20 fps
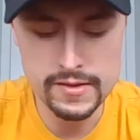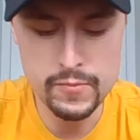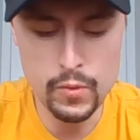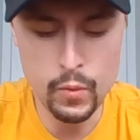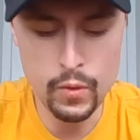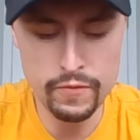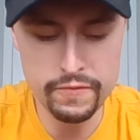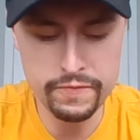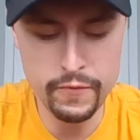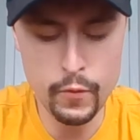
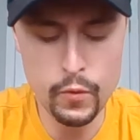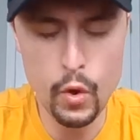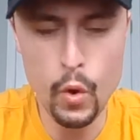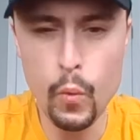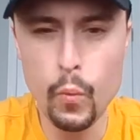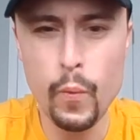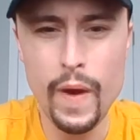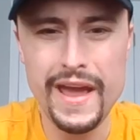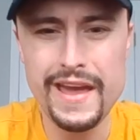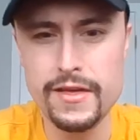or vote
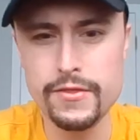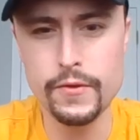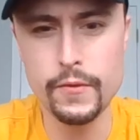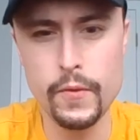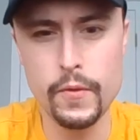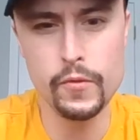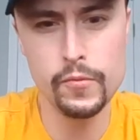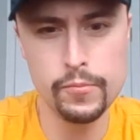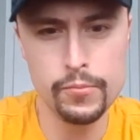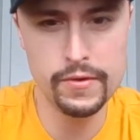away
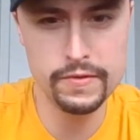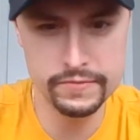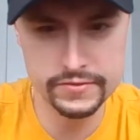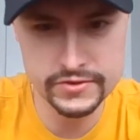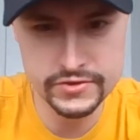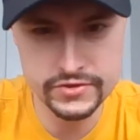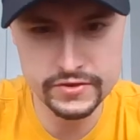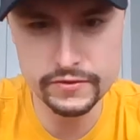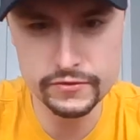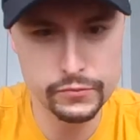their own
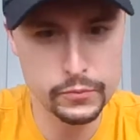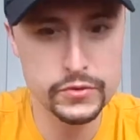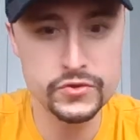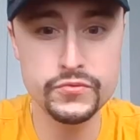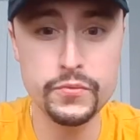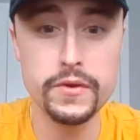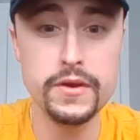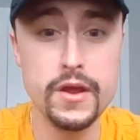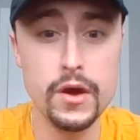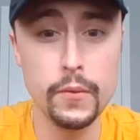privileges,
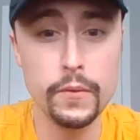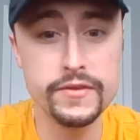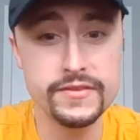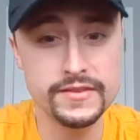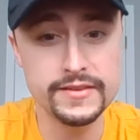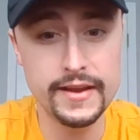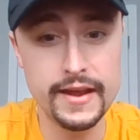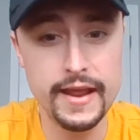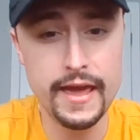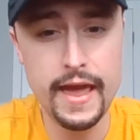which we know
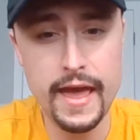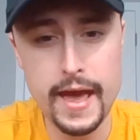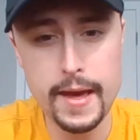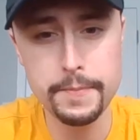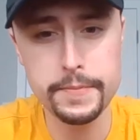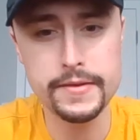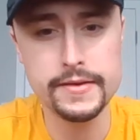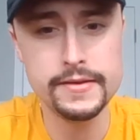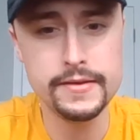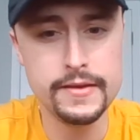isn't going to
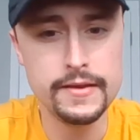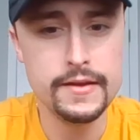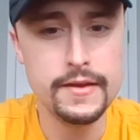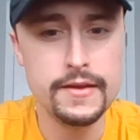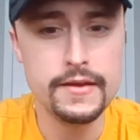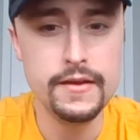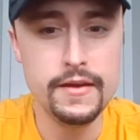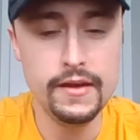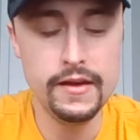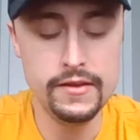happen.
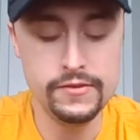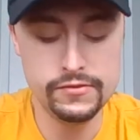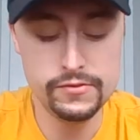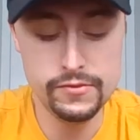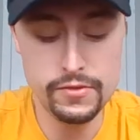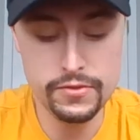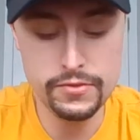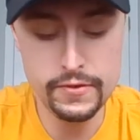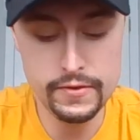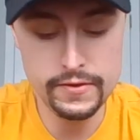So
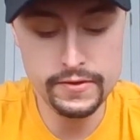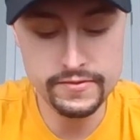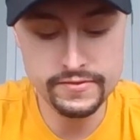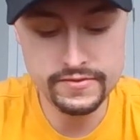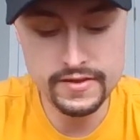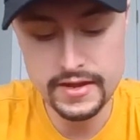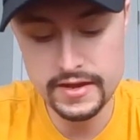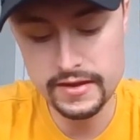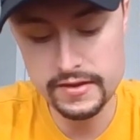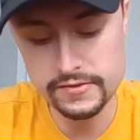the third
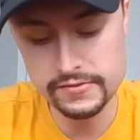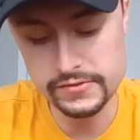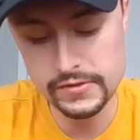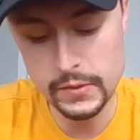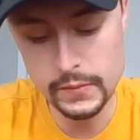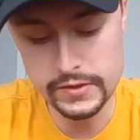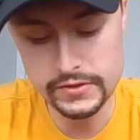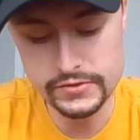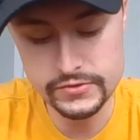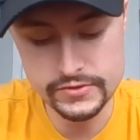estate is
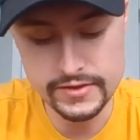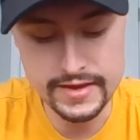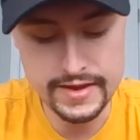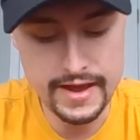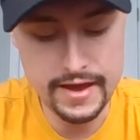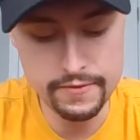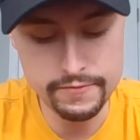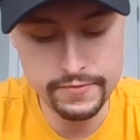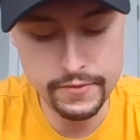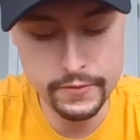going to get
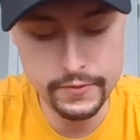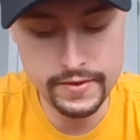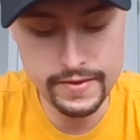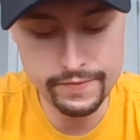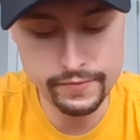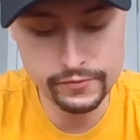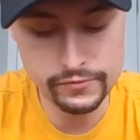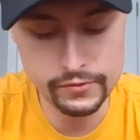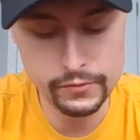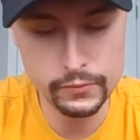outvoted
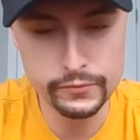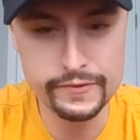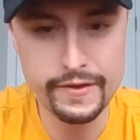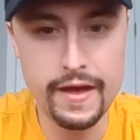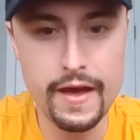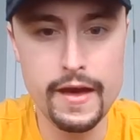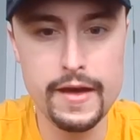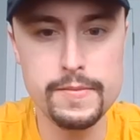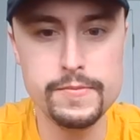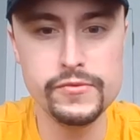every single
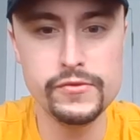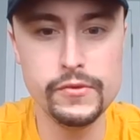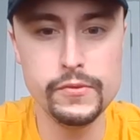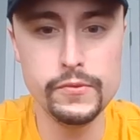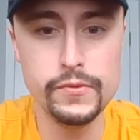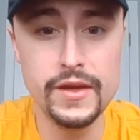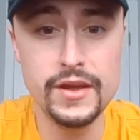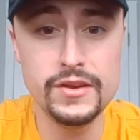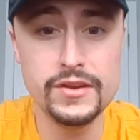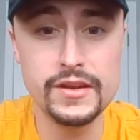time. So
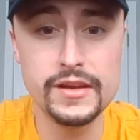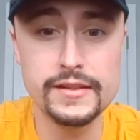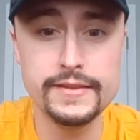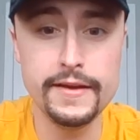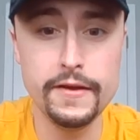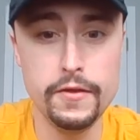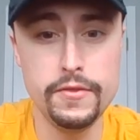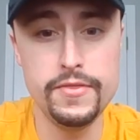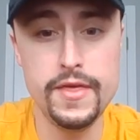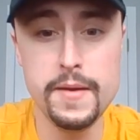they
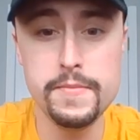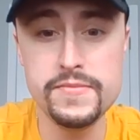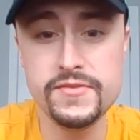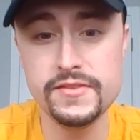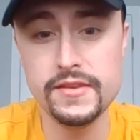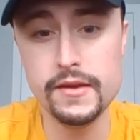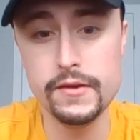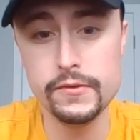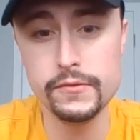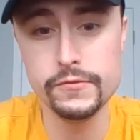declare
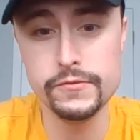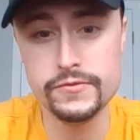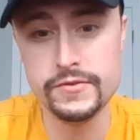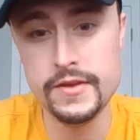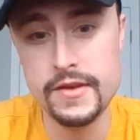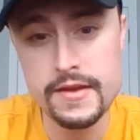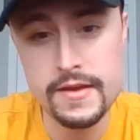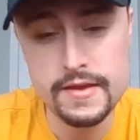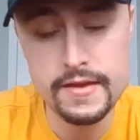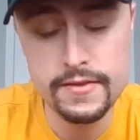themselves
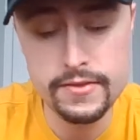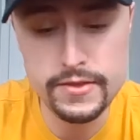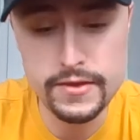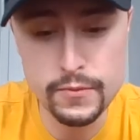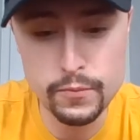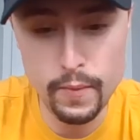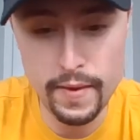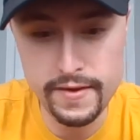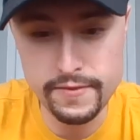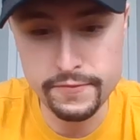the
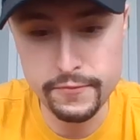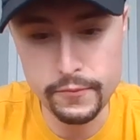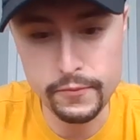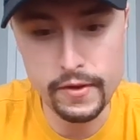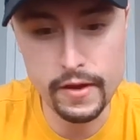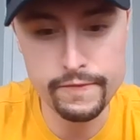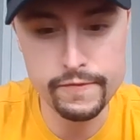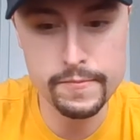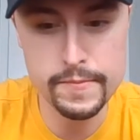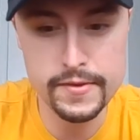rightful
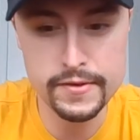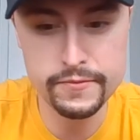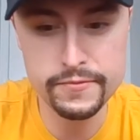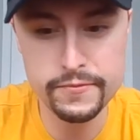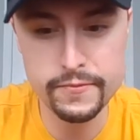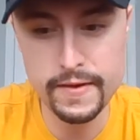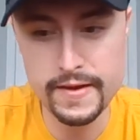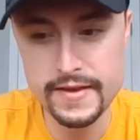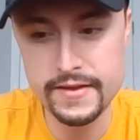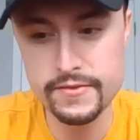government of
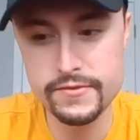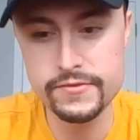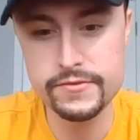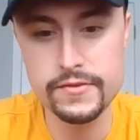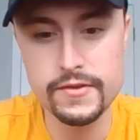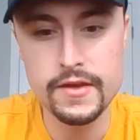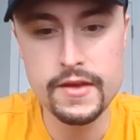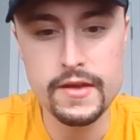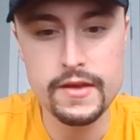France.